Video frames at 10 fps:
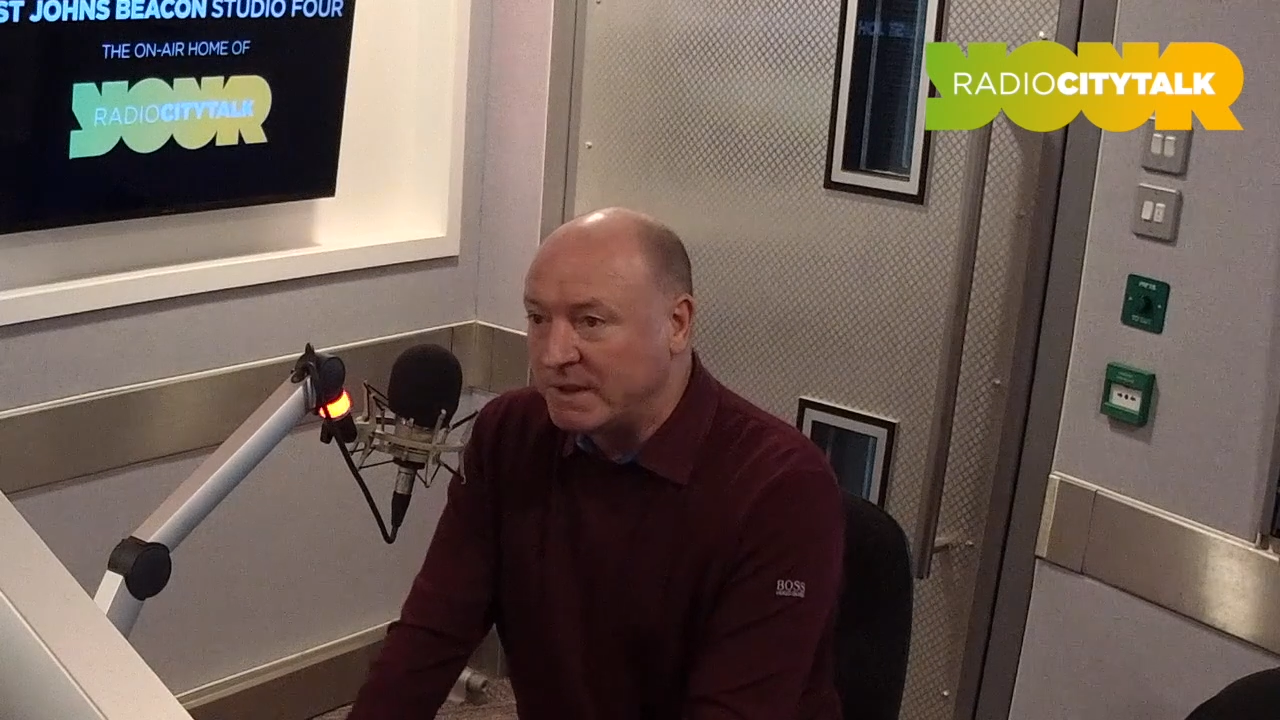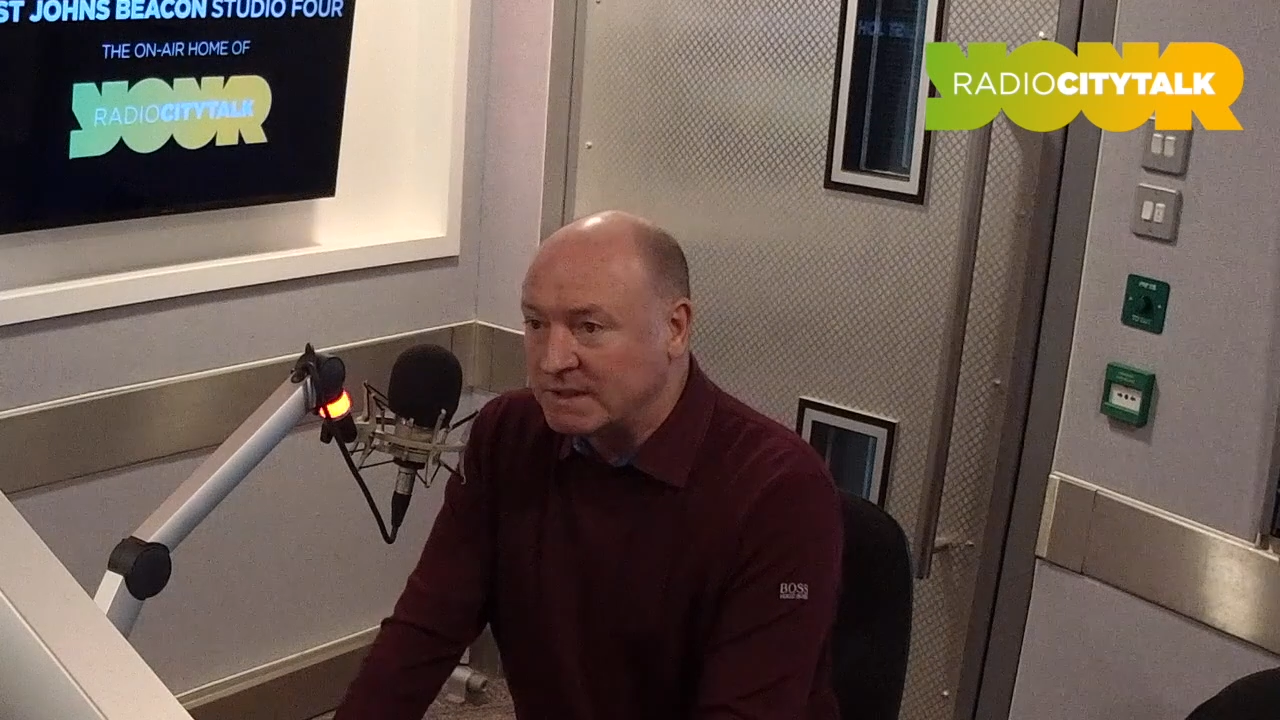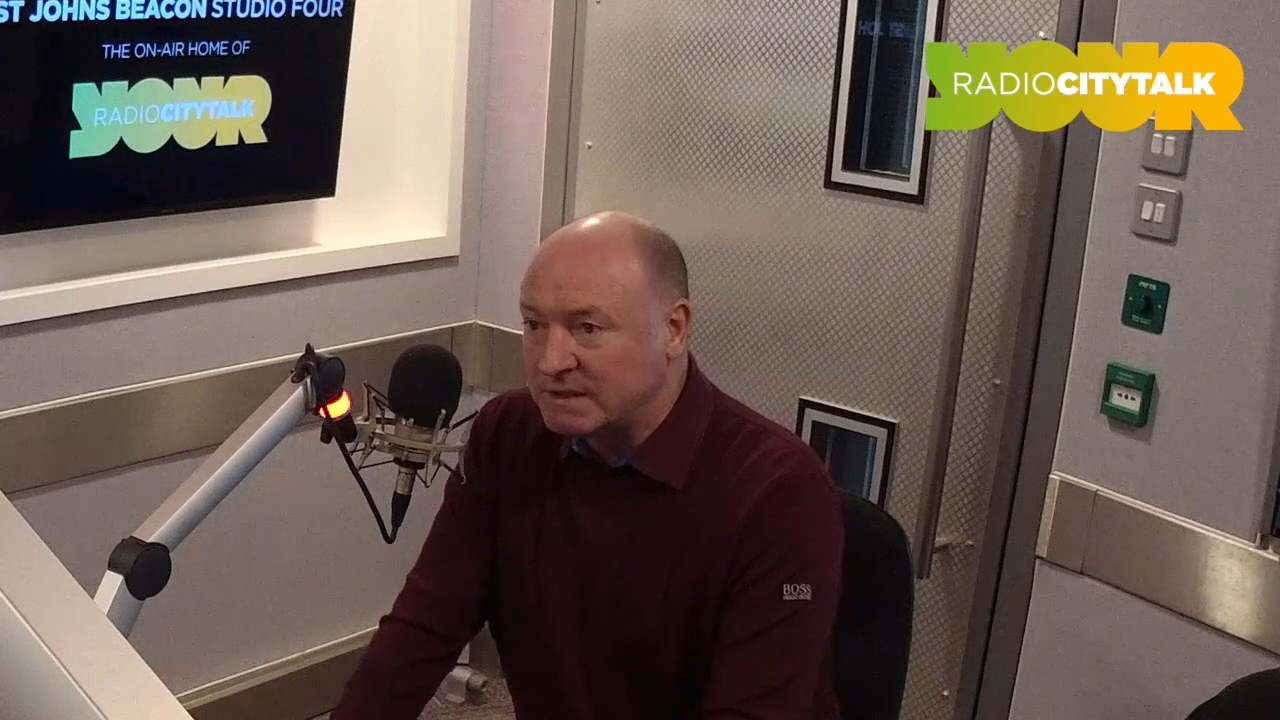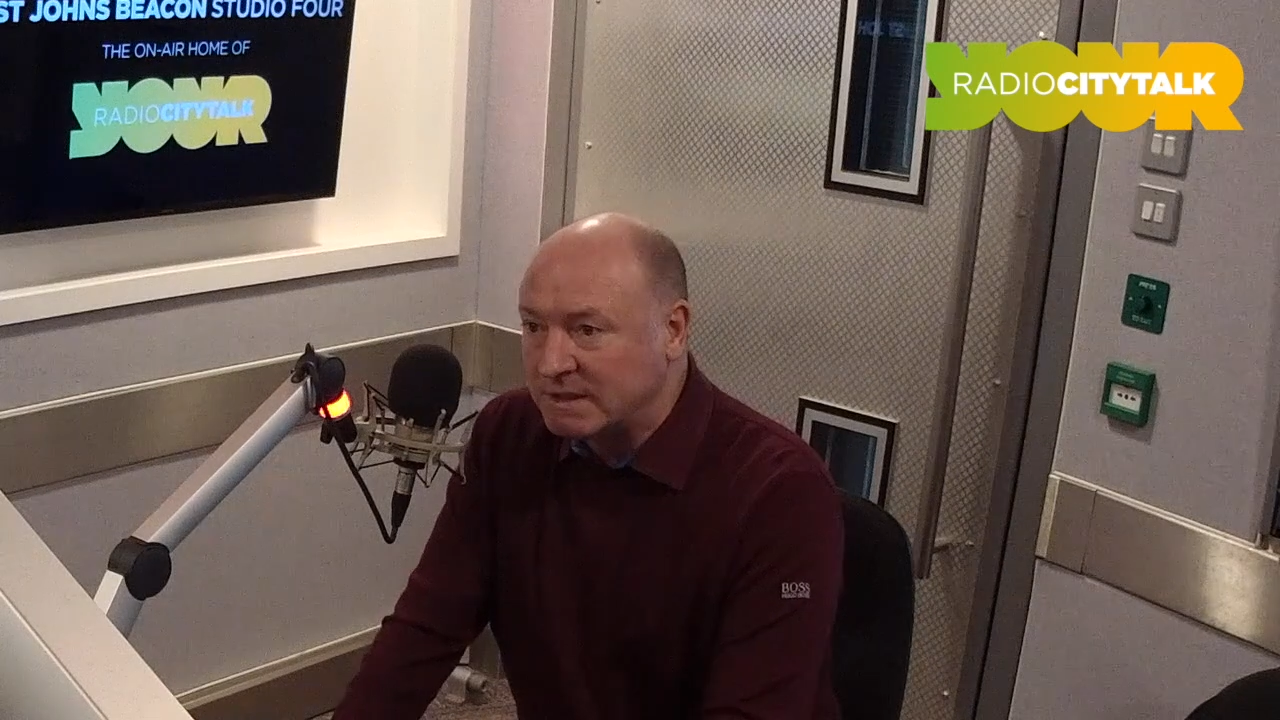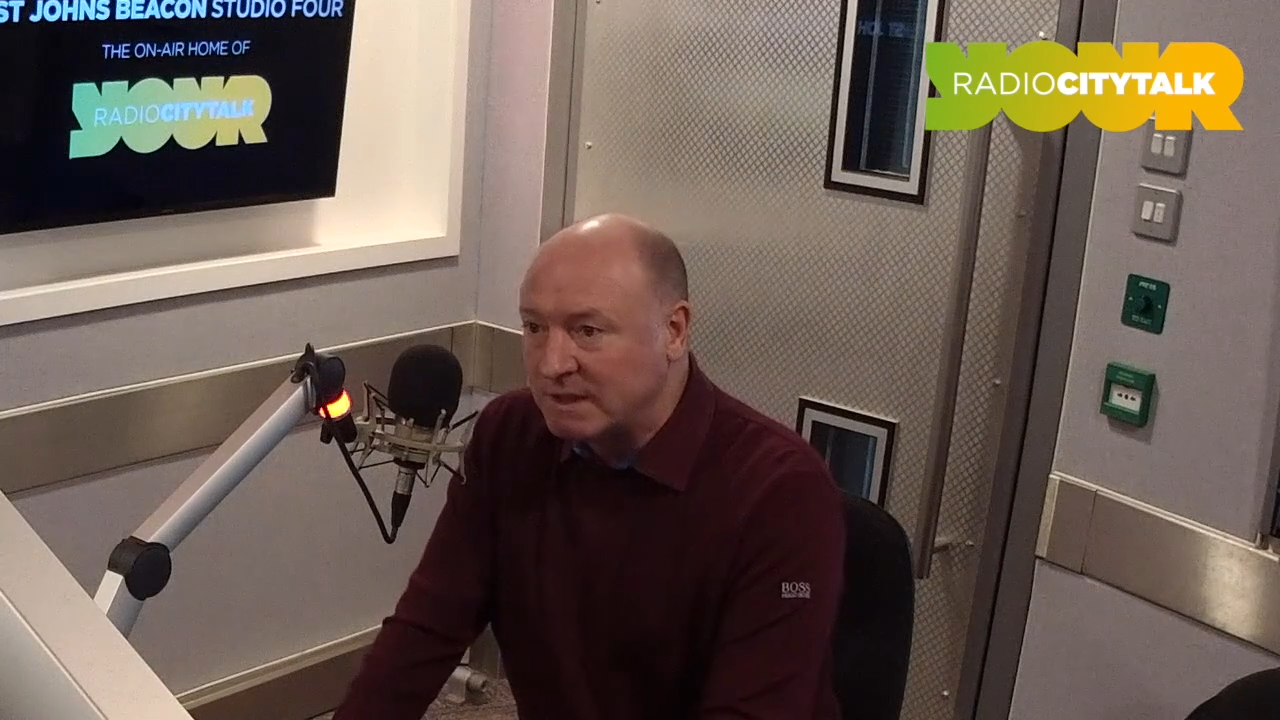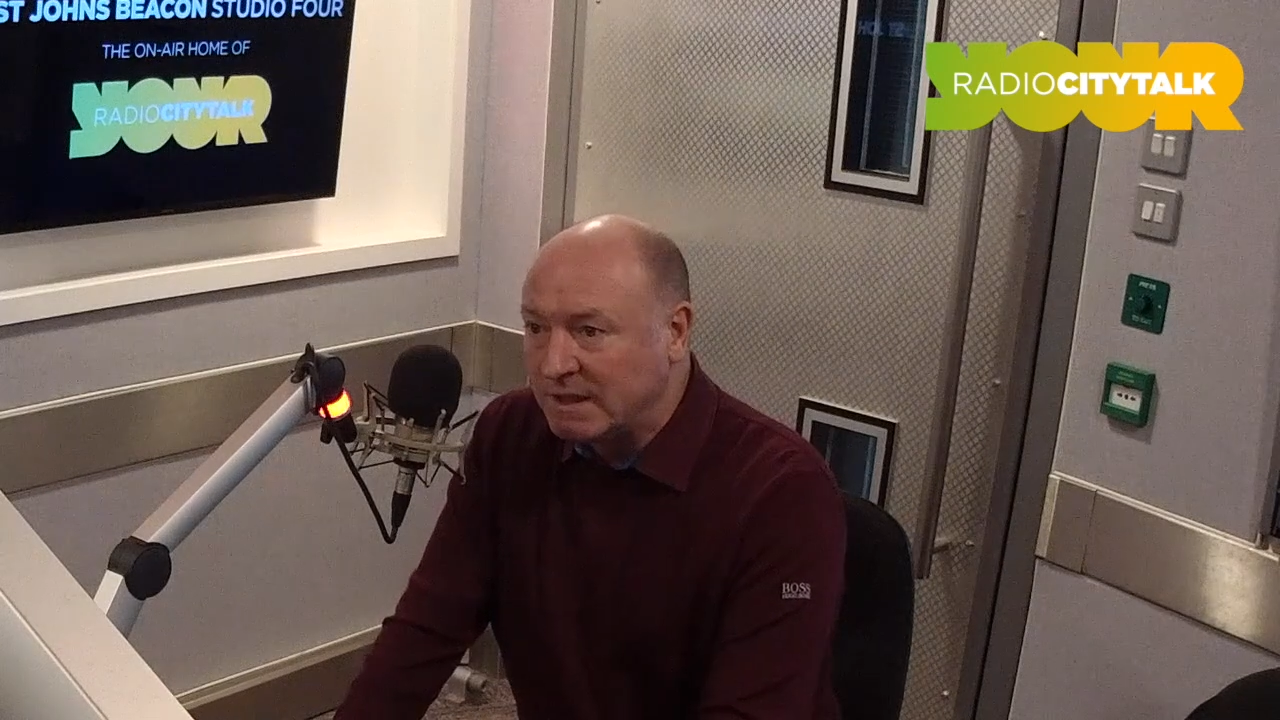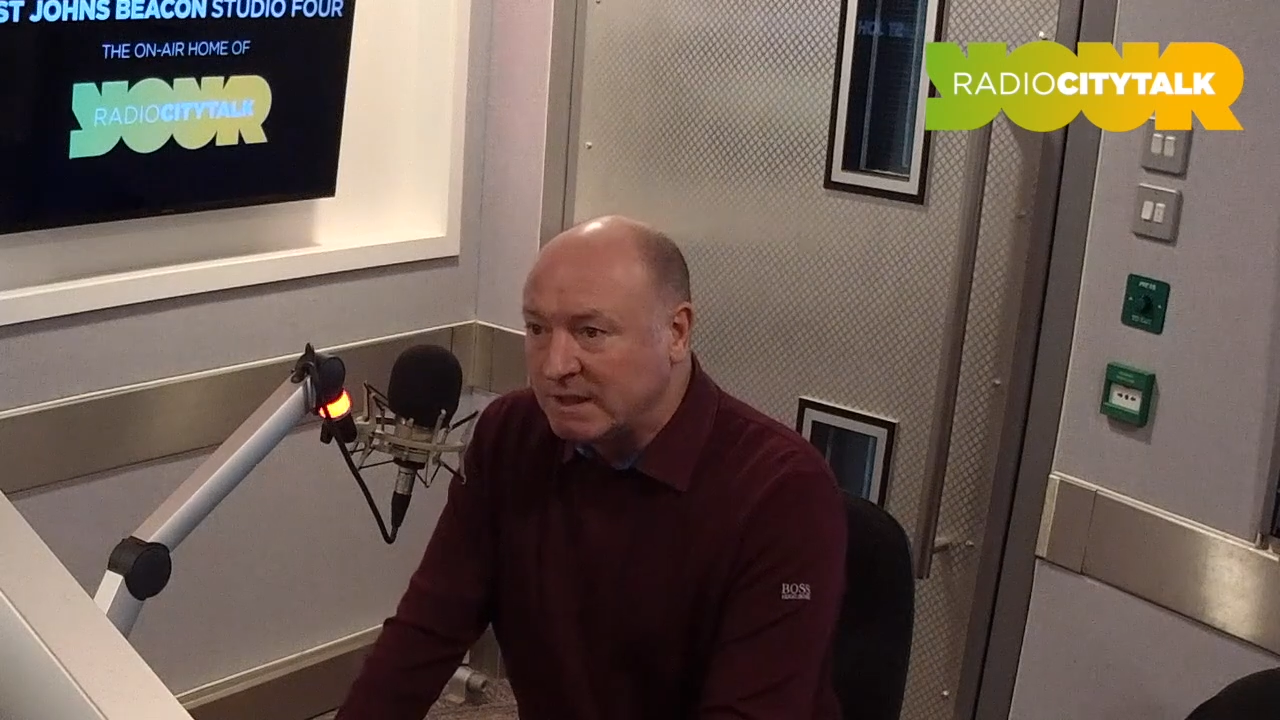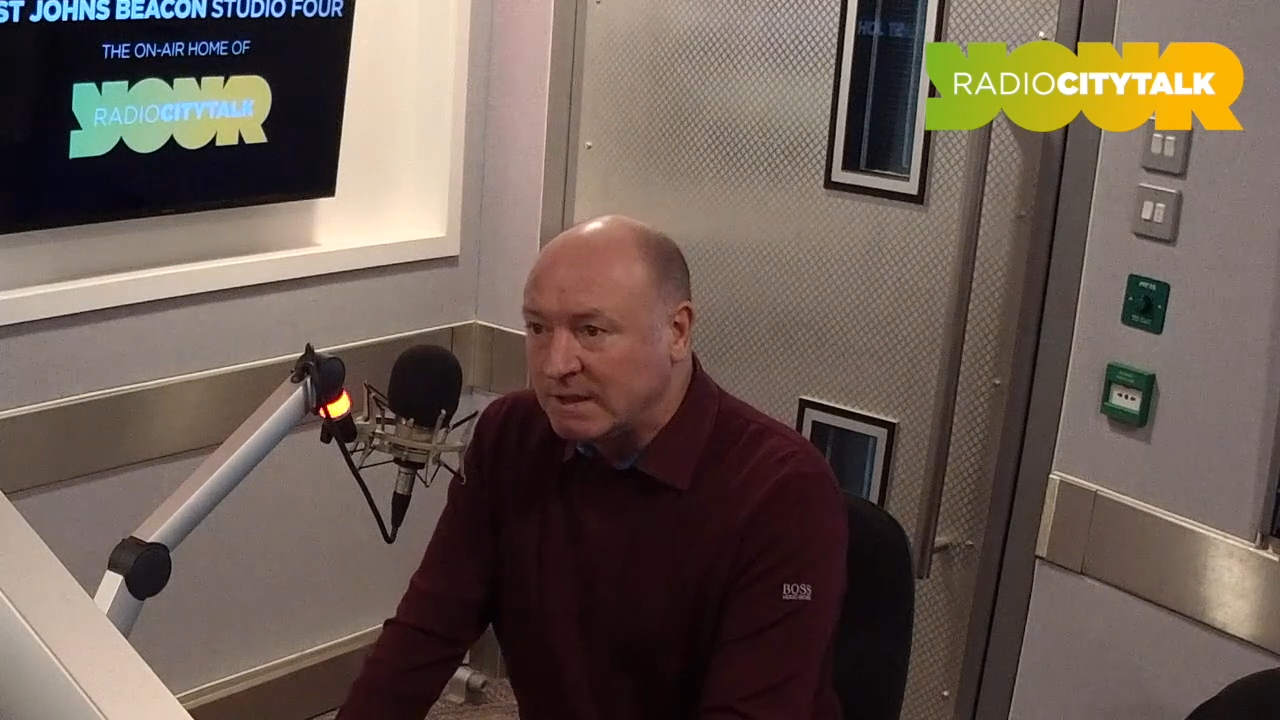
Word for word: Paisley